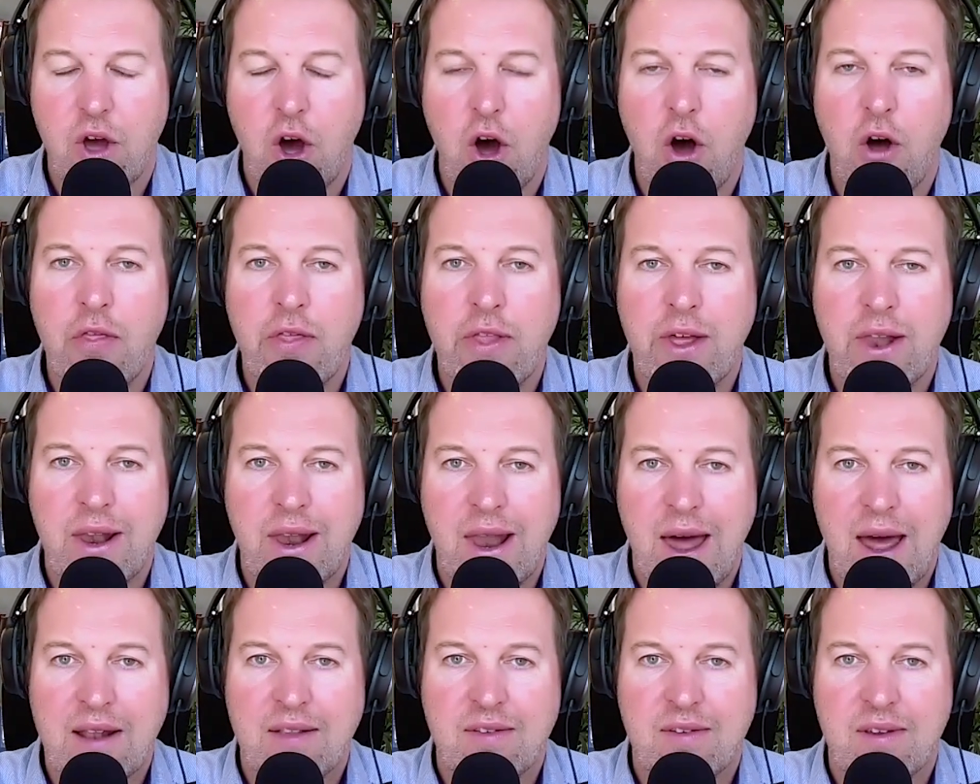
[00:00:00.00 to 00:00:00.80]
On the
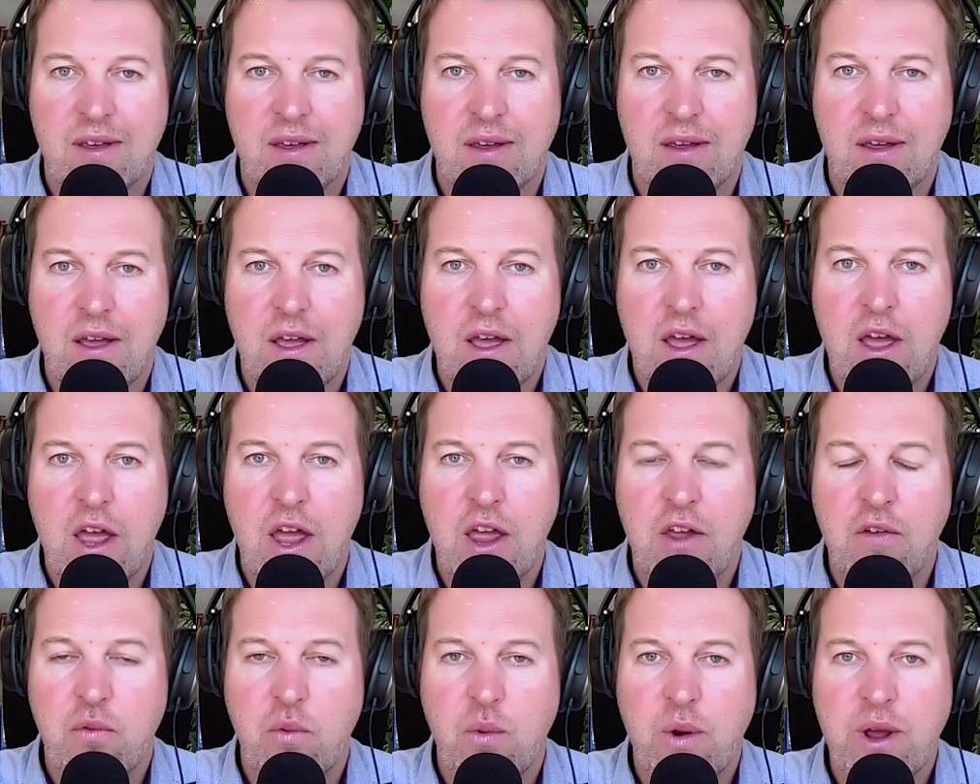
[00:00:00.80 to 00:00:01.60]
latter,
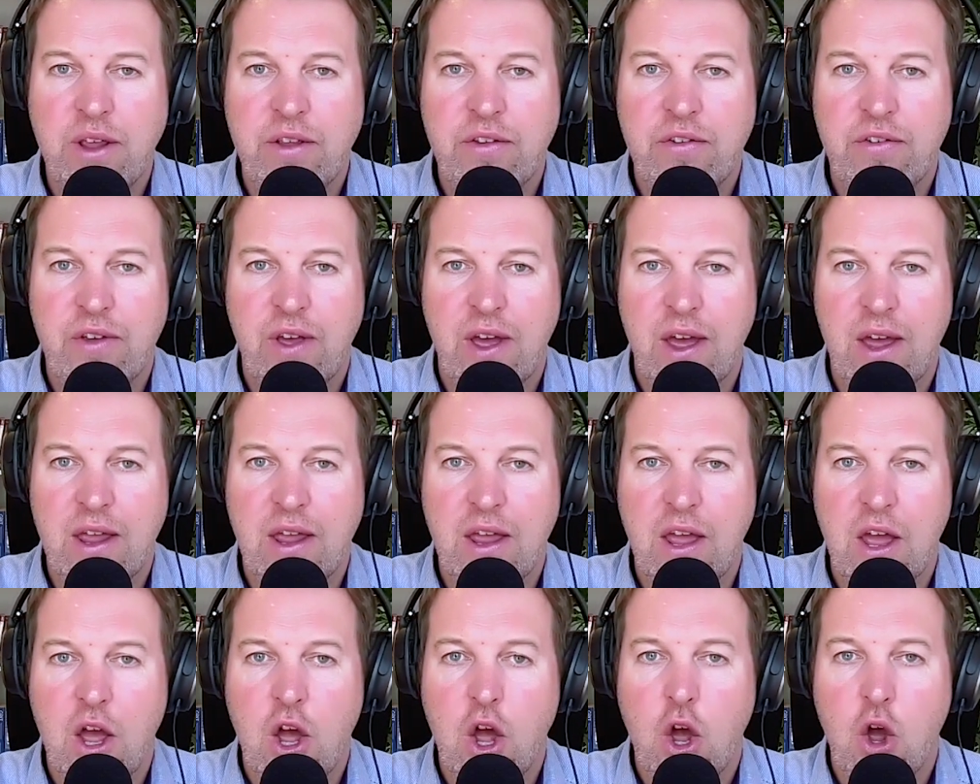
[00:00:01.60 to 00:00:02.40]
if we
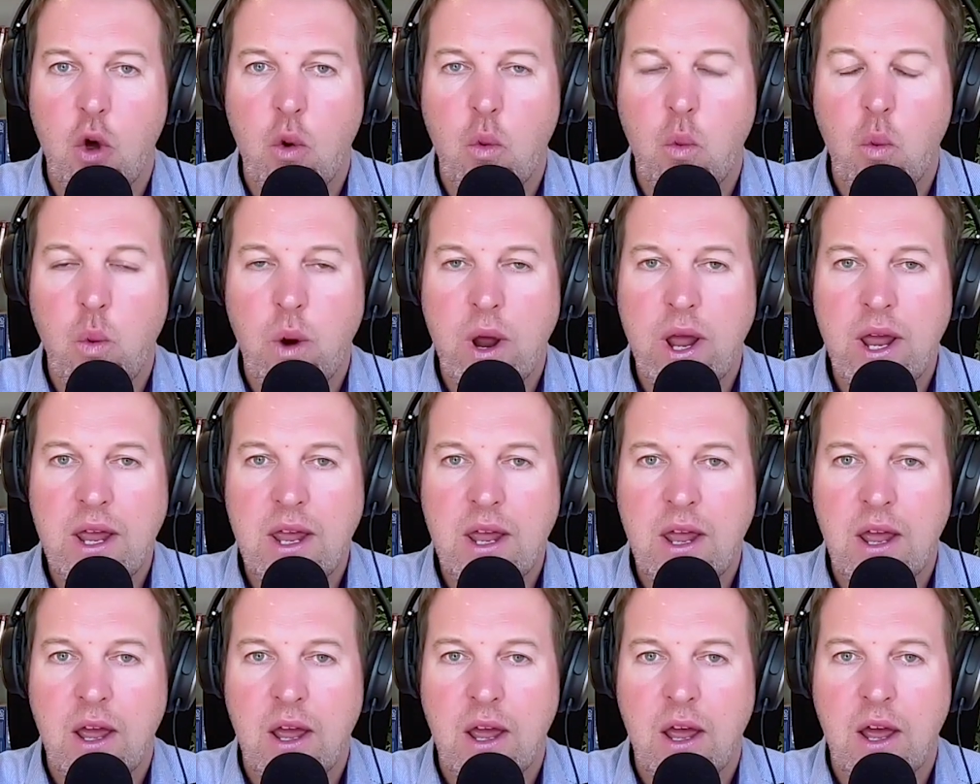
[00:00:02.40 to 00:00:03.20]
say
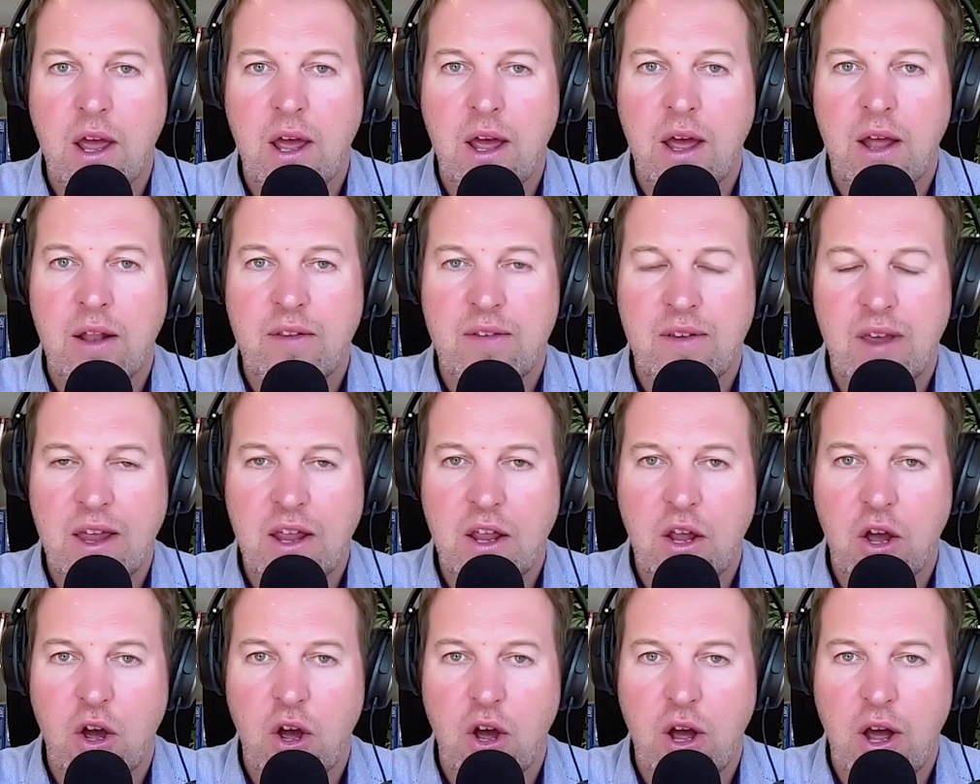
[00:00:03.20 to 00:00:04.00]
we
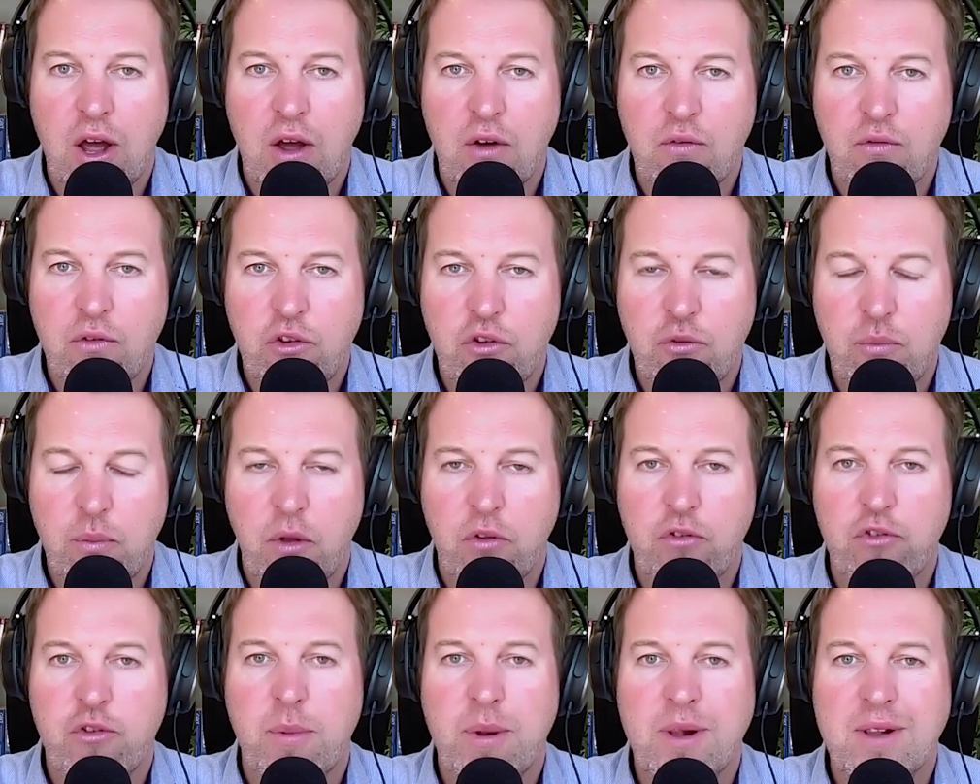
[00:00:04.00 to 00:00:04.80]
take
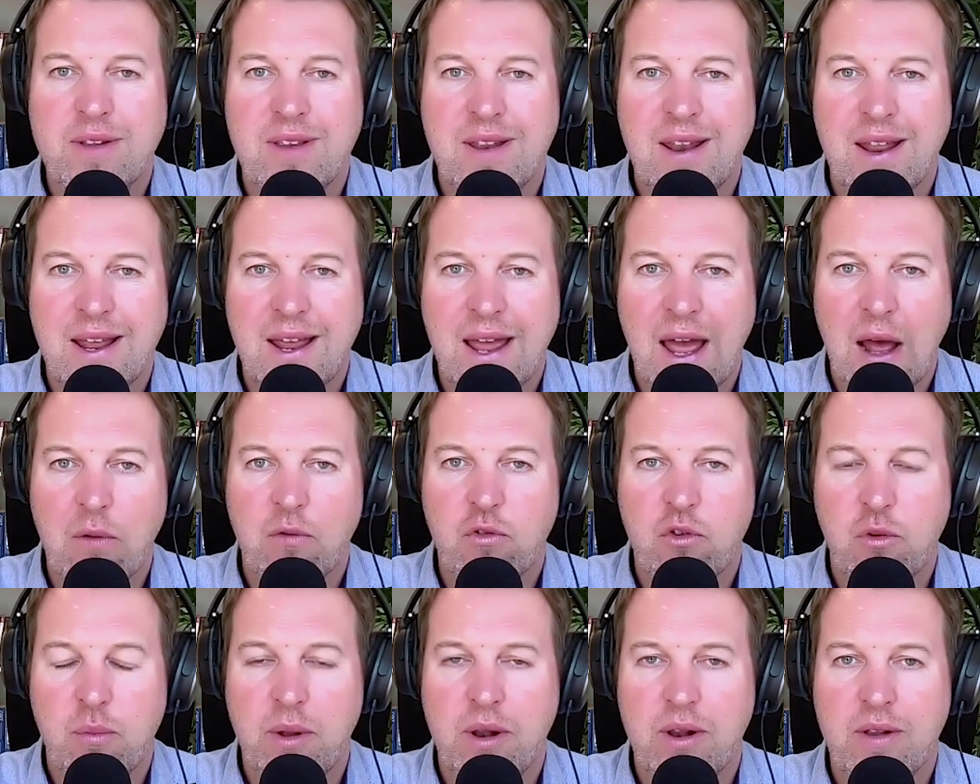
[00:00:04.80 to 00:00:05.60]
responsibility and
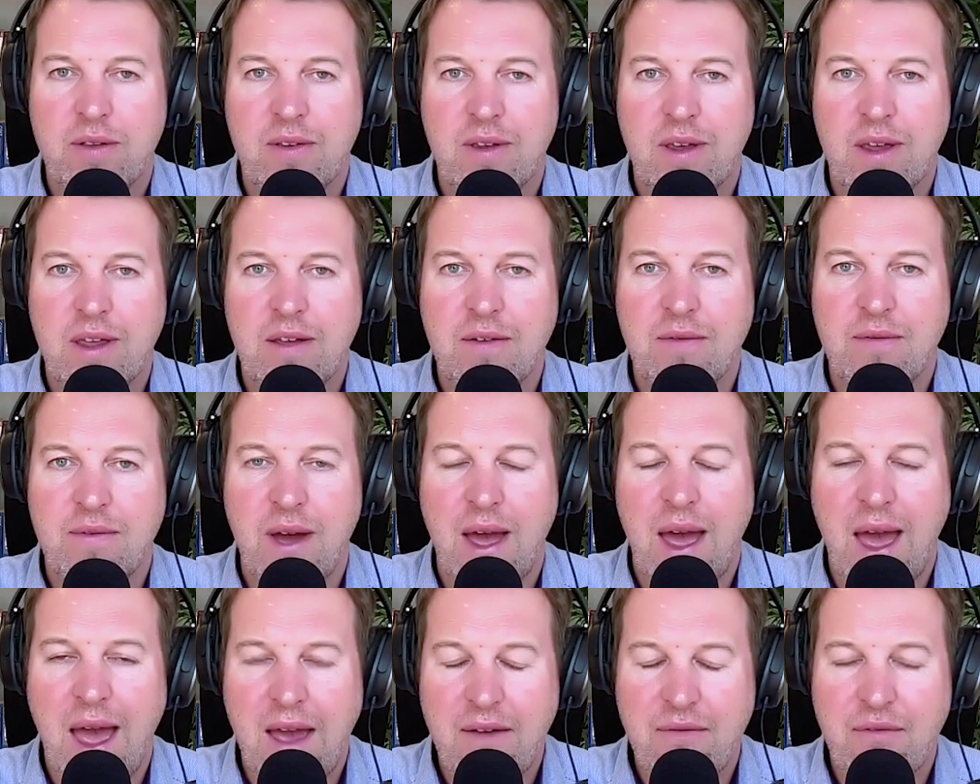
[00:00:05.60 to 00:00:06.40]
accountability for
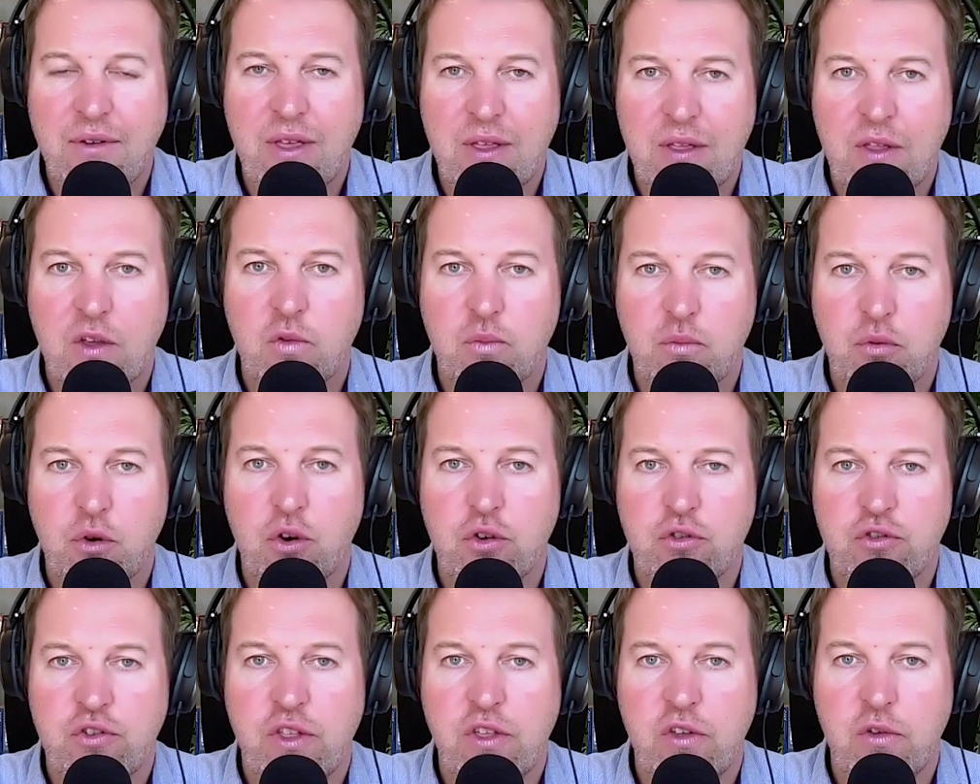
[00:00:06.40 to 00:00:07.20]
everything that's brought
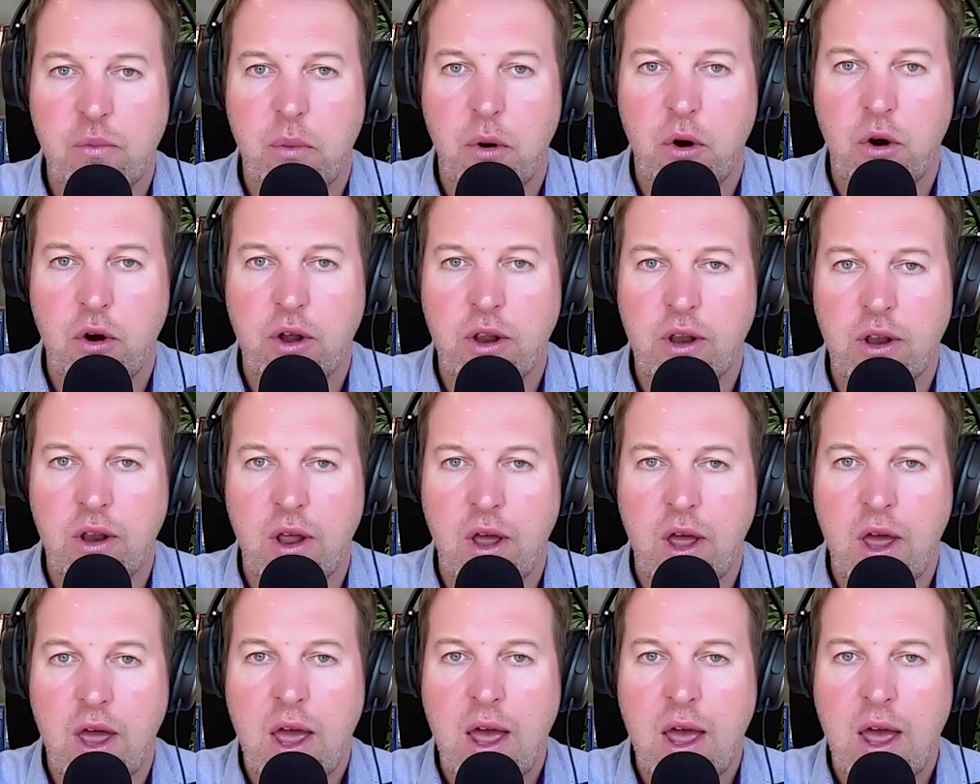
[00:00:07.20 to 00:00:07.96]
us to this point,